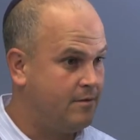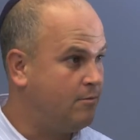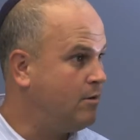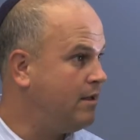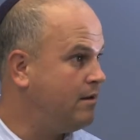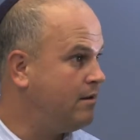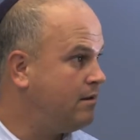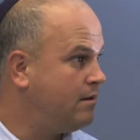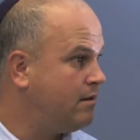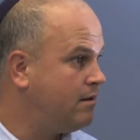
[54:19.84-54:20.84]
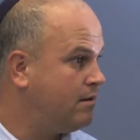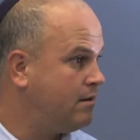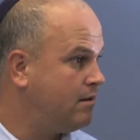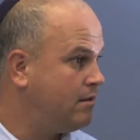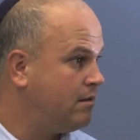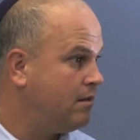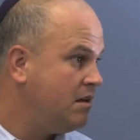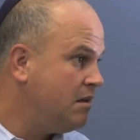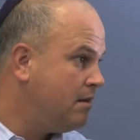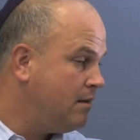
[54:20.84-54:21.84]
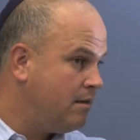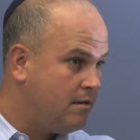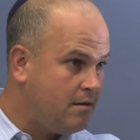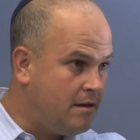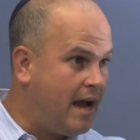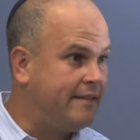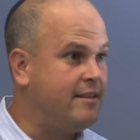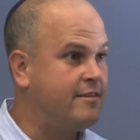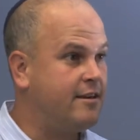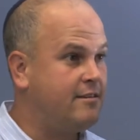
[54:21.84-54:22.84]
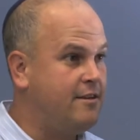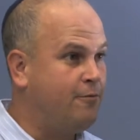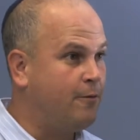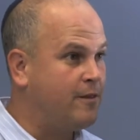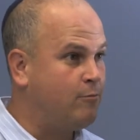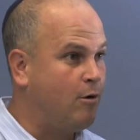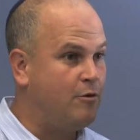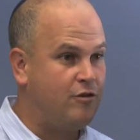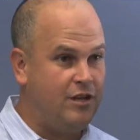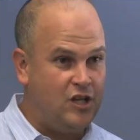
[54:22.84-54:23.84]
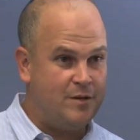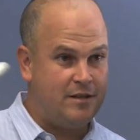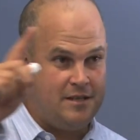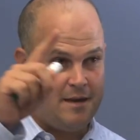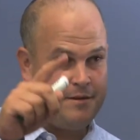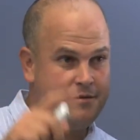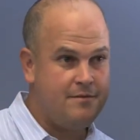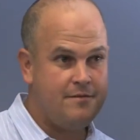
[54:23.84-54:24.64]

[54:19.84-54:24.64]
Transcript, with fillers: What? Second holiday. Second. 1964, there's a war between Egypt and Yemen.